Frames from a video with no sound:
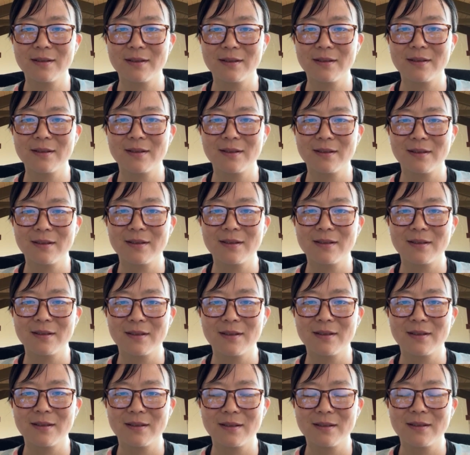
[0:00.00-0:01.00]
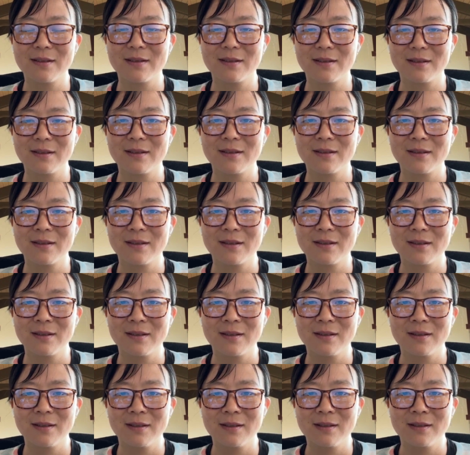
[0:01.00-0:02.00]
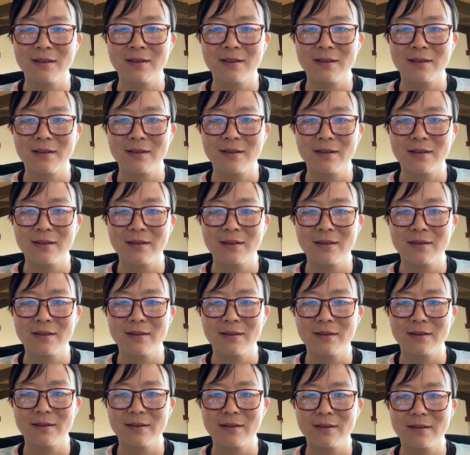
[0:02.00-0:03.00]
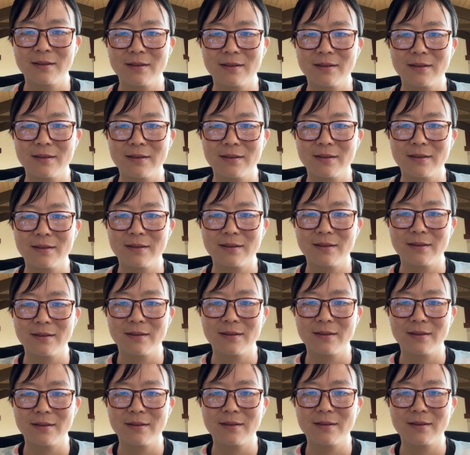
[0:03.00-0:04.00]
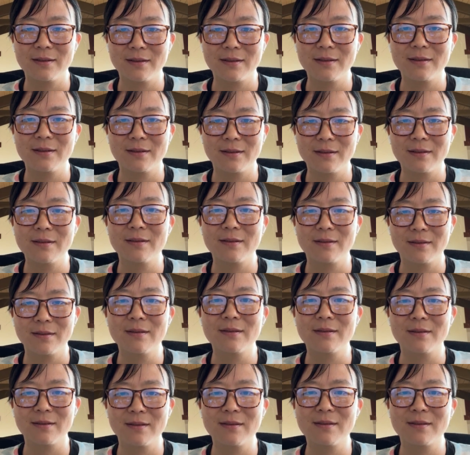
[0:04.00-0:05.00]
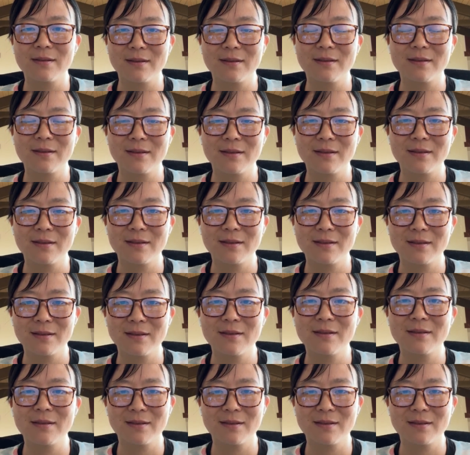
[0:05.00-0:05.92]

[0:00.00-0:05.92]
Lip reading: This person isn't speaking.